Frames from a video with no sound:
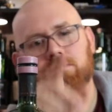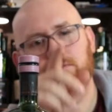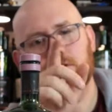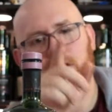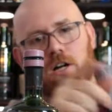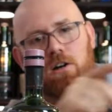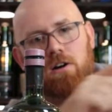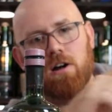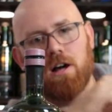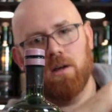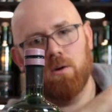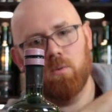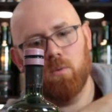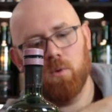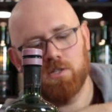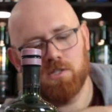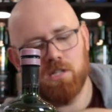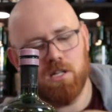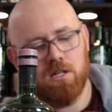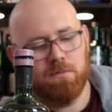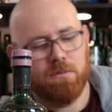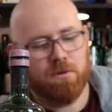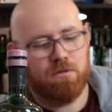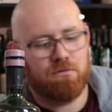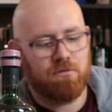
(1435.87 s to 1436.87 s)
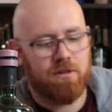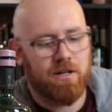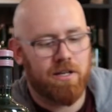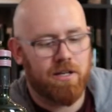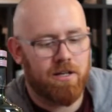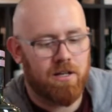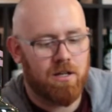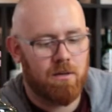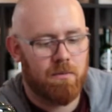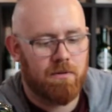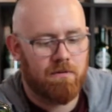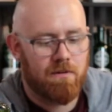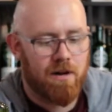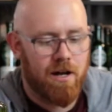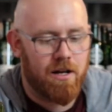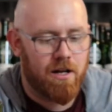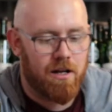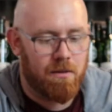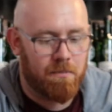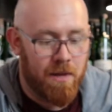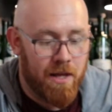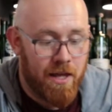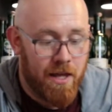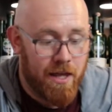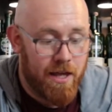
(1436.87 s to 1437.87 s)
All right, whiskey number 3 coming right
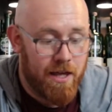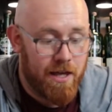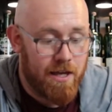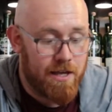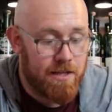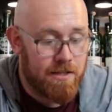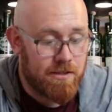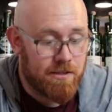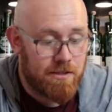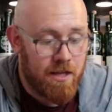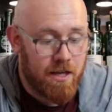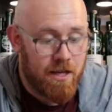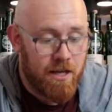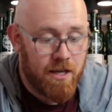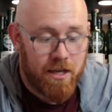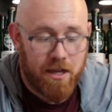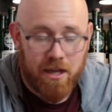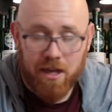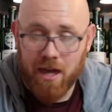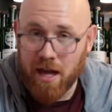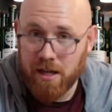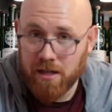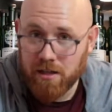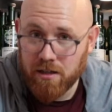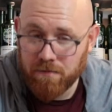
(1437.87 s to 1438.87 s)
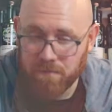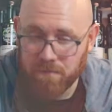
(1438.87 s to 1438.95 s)
up is Candy